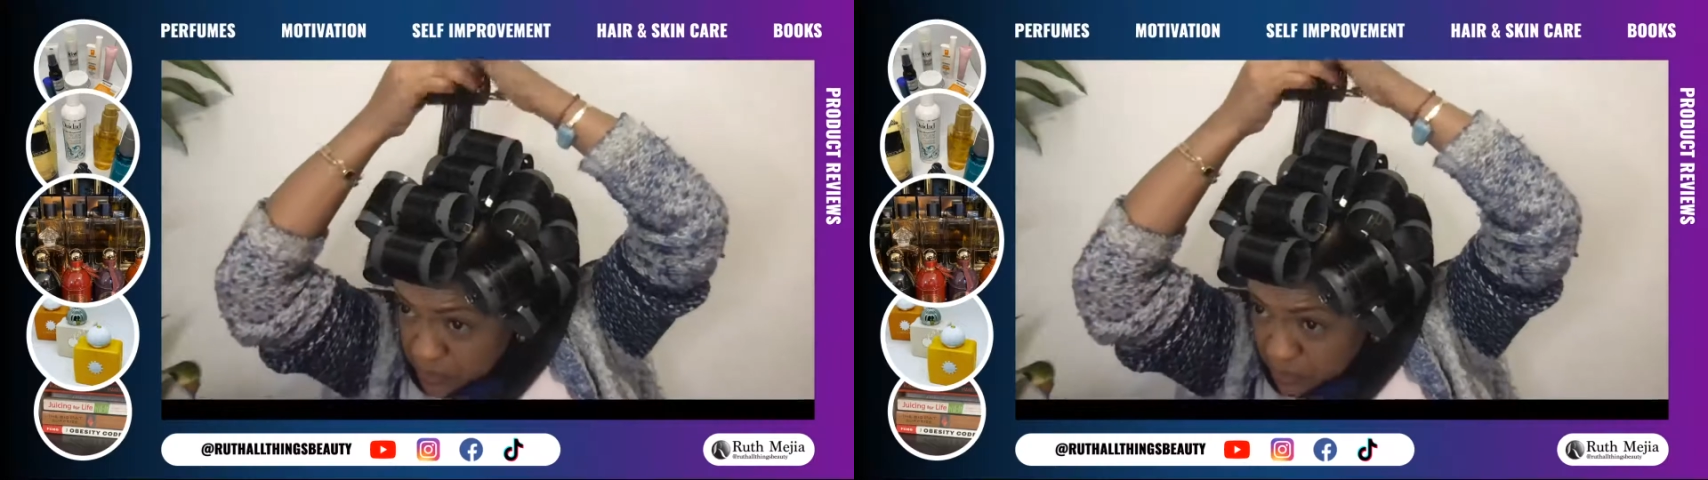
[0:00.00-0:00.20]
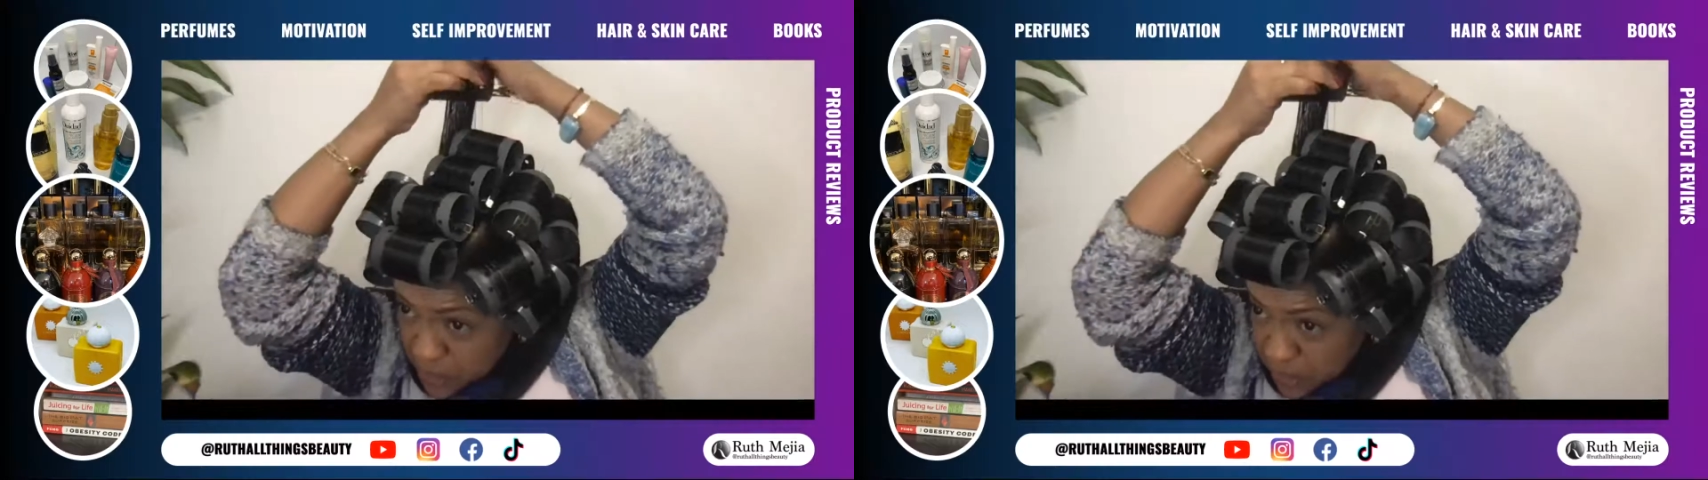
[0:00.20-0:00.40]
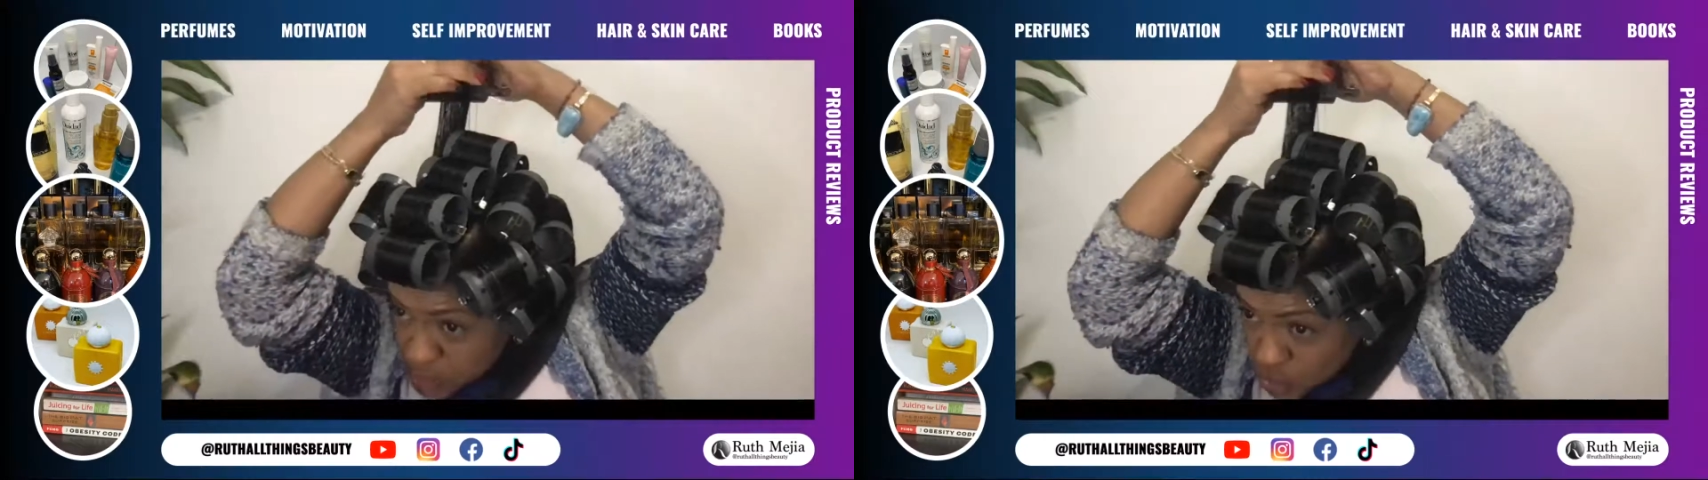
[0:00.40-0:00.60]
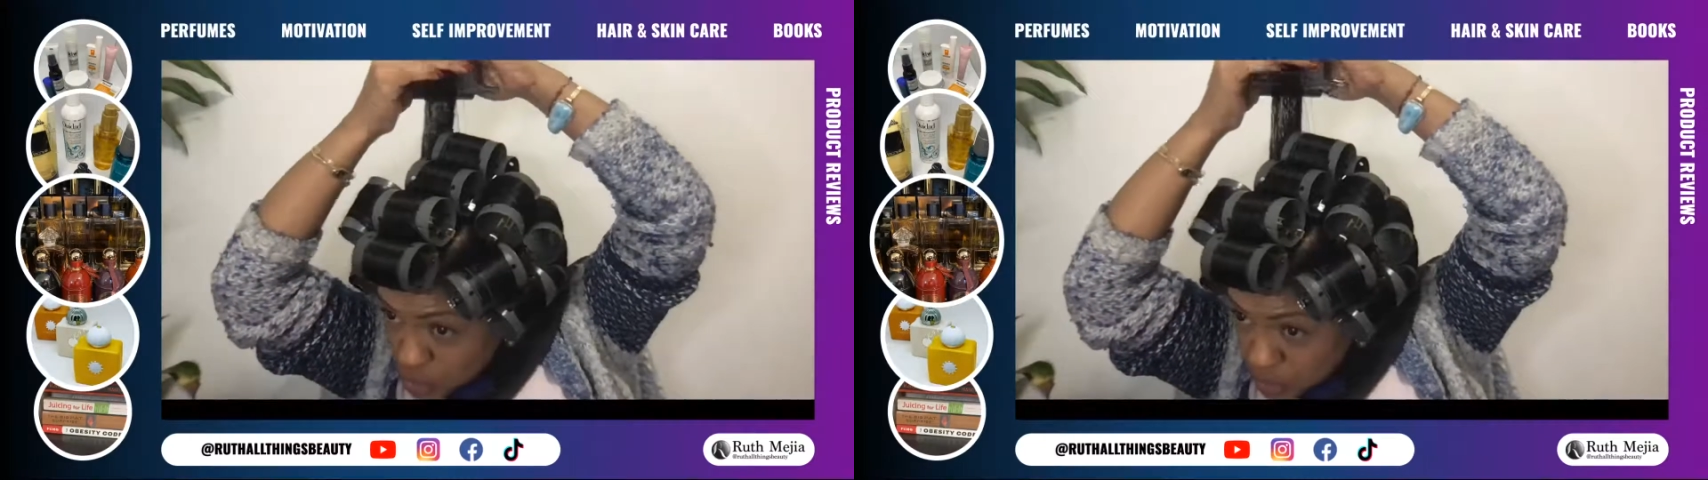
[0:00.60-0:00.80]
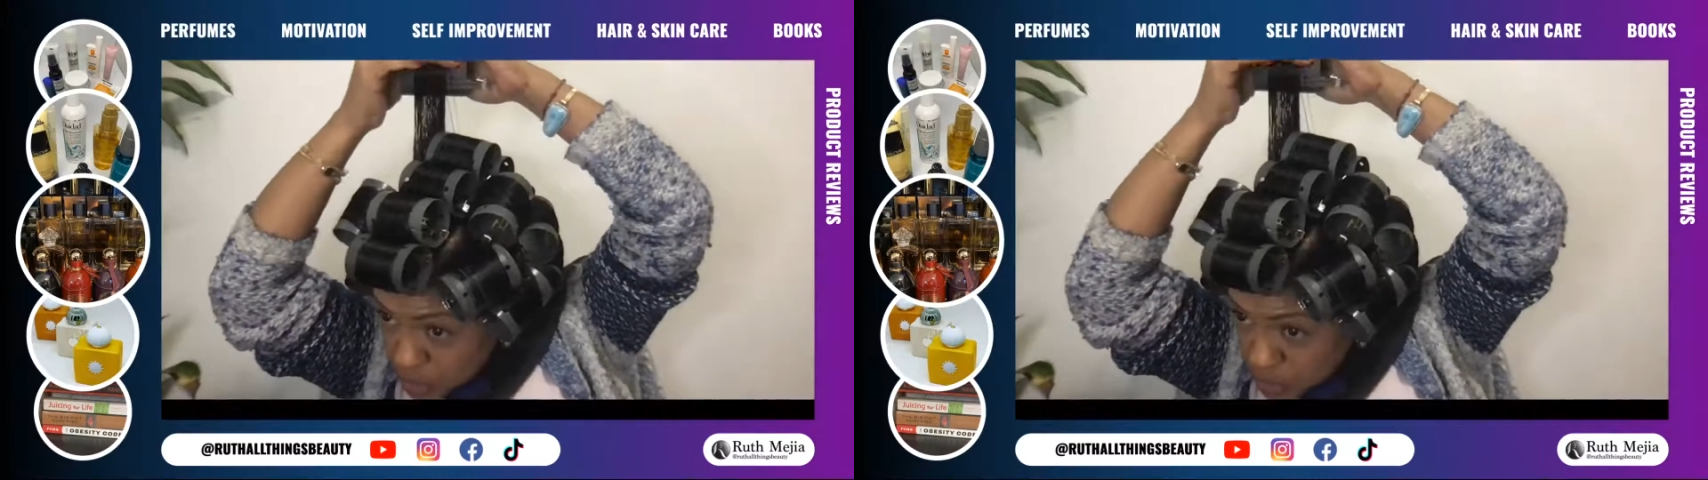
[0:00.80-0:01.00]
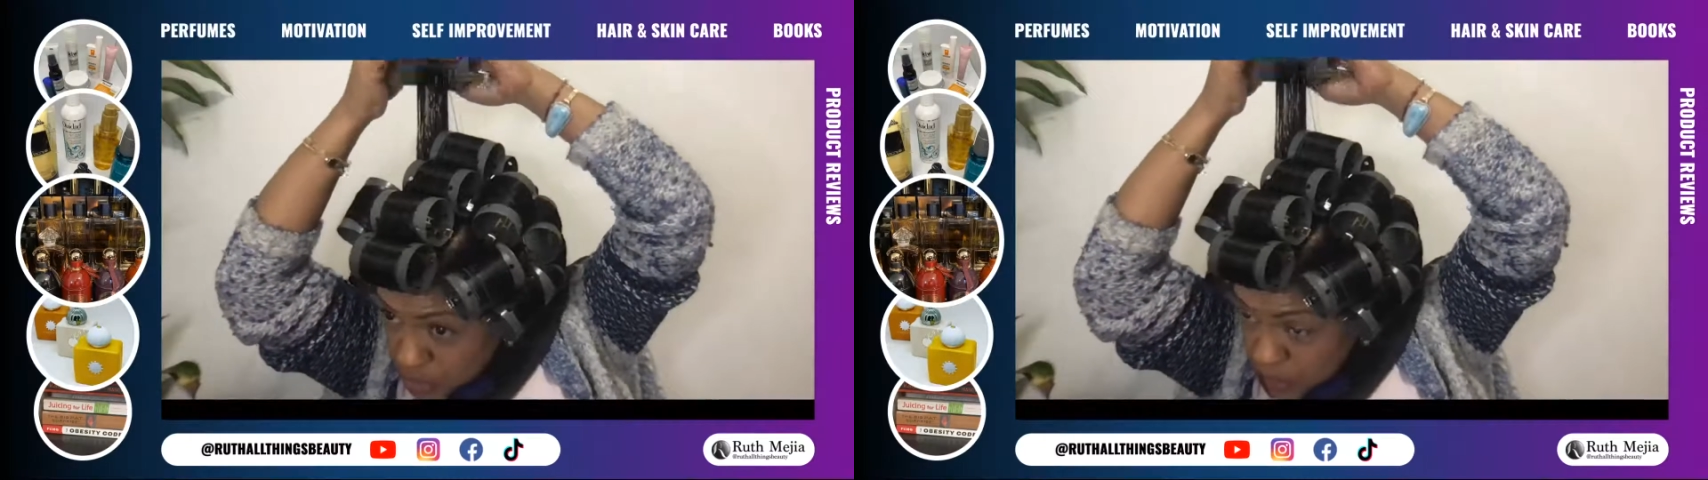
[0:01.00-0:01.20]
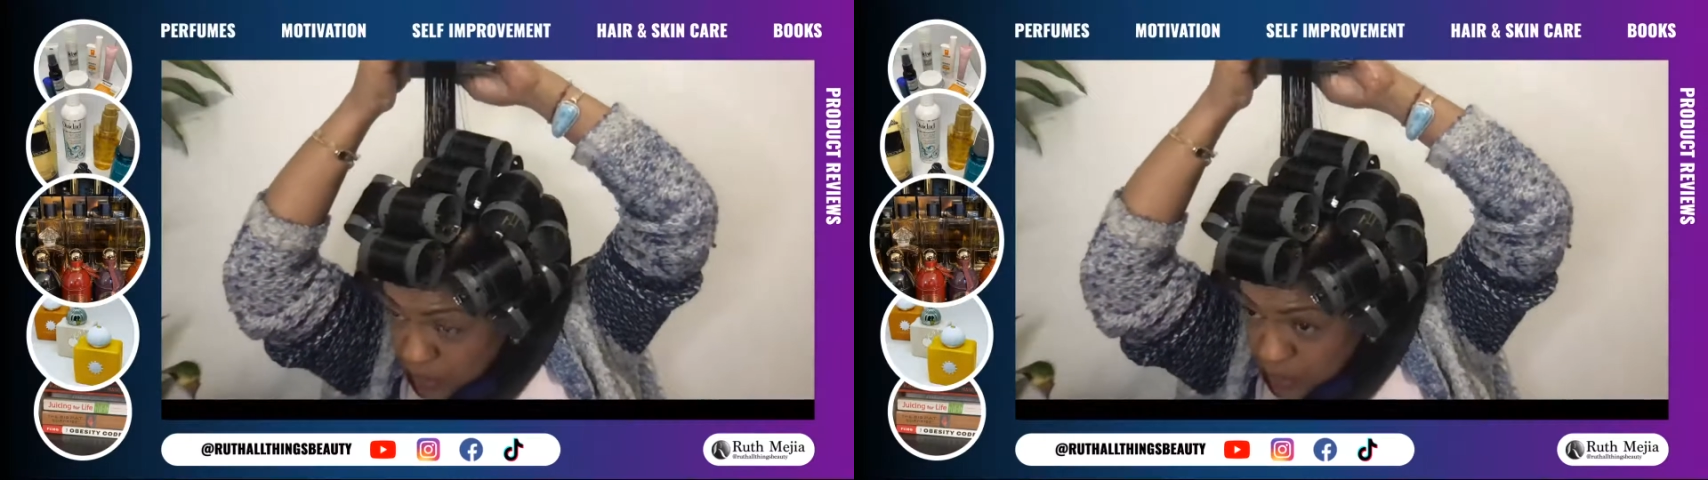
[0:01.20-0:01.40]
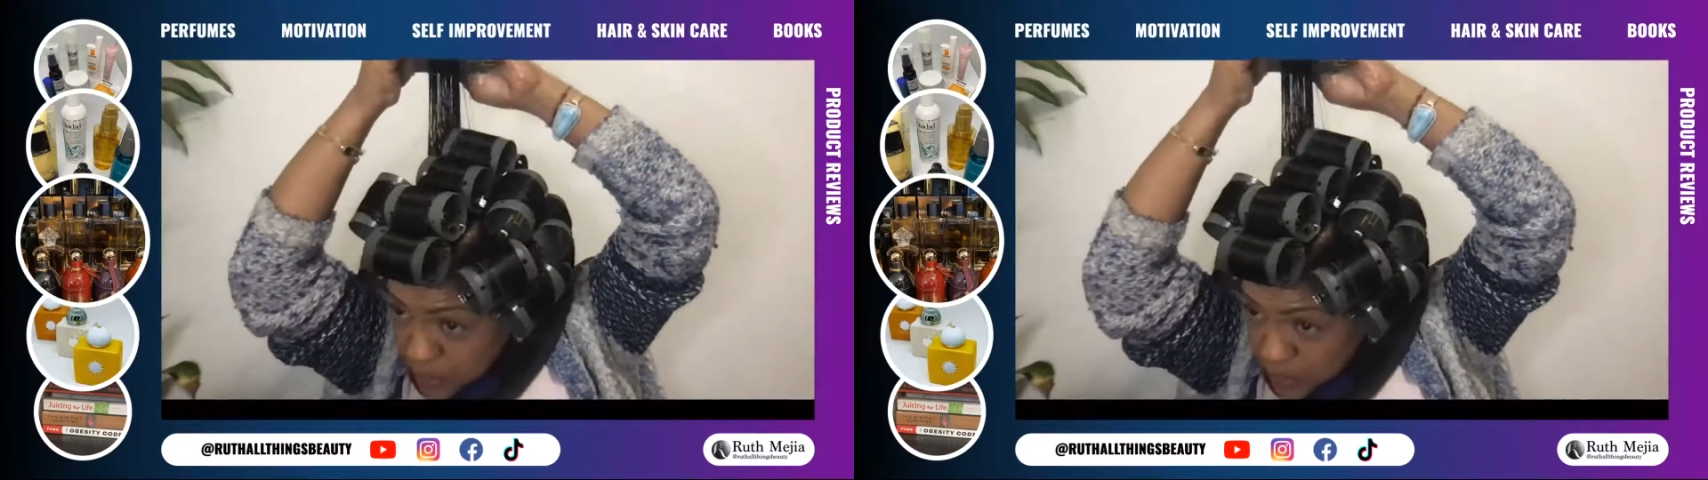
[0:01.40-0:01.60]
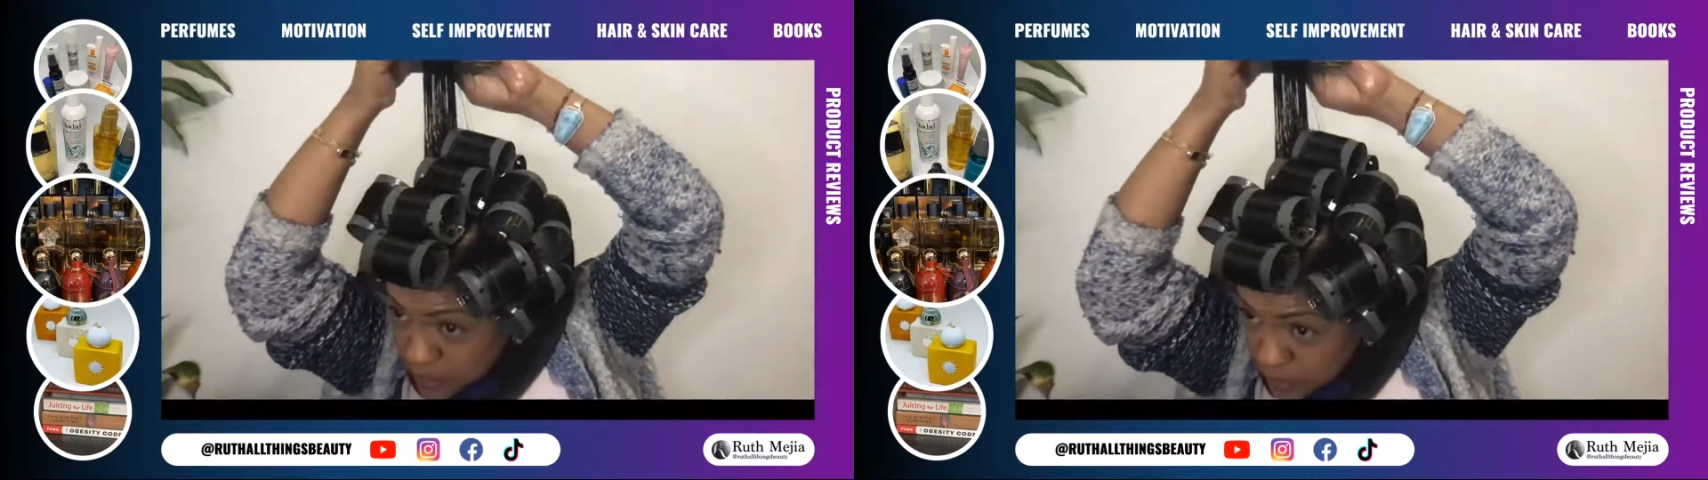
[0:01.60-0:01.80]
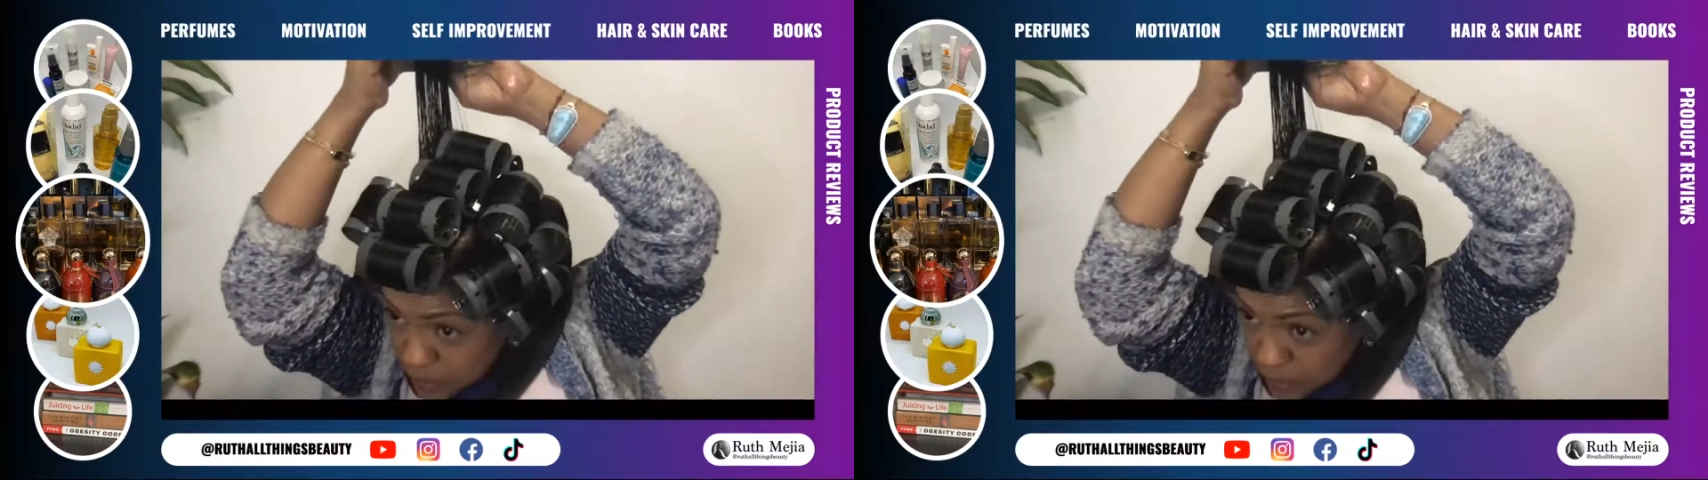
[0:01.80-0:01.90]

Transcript: Make sure that